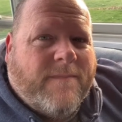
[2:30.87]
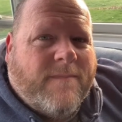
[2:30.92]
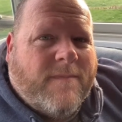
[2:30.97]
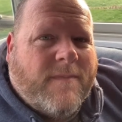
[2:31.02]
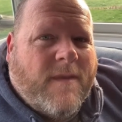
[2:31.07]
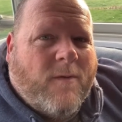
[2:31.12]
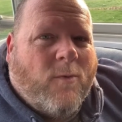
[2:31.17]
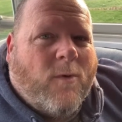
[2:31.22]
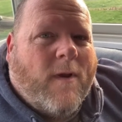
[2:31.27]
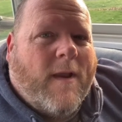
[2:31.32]

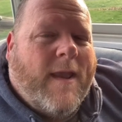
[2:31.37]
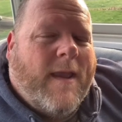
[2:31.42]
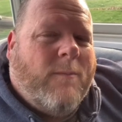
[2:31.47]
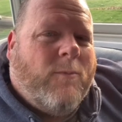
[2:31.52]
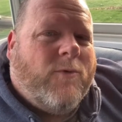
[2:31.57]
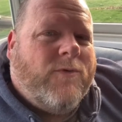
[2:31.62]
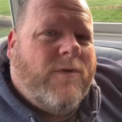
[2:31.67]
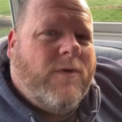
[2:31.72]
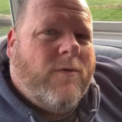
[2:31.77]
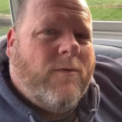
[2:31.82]
they were
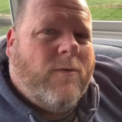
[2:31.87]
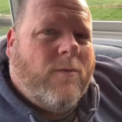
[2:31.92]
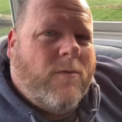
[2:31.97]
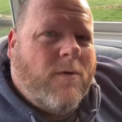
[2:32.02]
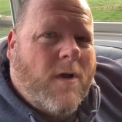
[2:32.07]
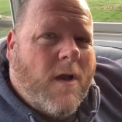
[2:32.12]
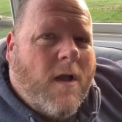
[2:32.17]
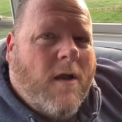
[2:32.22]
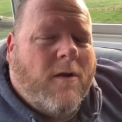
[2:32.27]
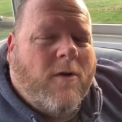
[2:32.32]
able to
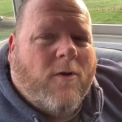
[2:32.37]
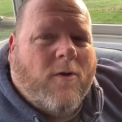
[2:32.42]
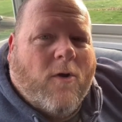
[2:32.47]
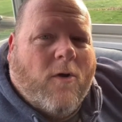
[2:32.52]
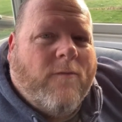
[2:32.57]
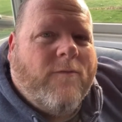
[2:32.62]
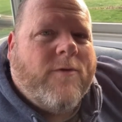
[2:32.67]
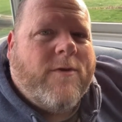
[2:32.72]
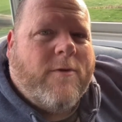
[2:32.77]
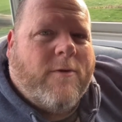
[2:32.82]
conquer
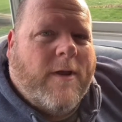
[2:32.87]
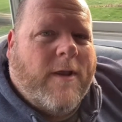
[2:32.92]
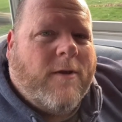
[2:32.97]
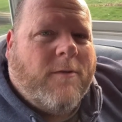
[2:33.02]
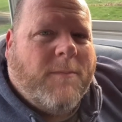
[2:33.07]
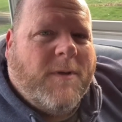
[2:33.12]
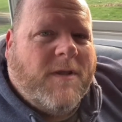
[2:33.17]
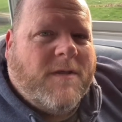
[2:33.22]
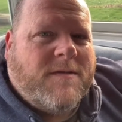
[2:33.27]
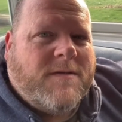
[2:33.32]
over their
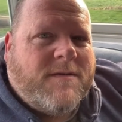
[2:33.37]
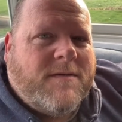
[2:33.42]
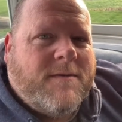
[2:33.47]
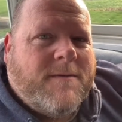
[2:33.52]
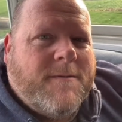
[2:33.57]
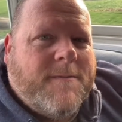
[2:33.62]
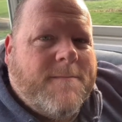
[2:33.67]
enemies,